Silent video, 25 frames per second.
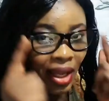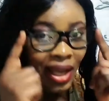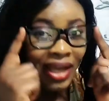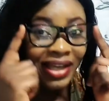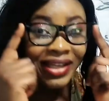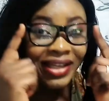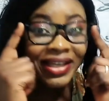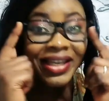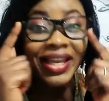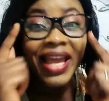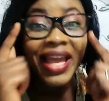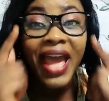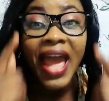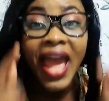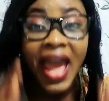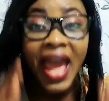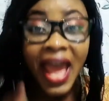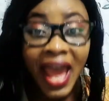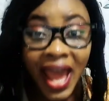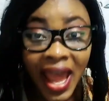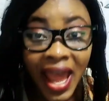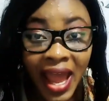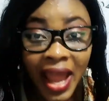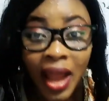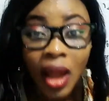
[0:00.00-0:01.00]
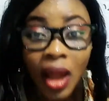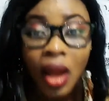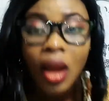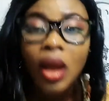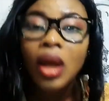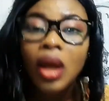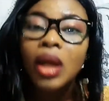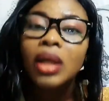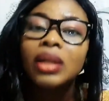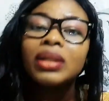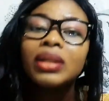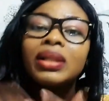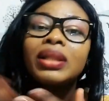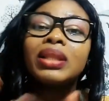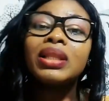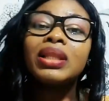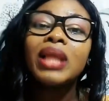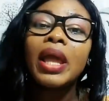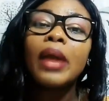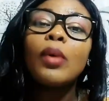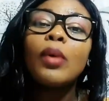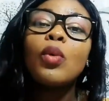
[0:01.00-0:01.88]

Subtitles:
Yeah, they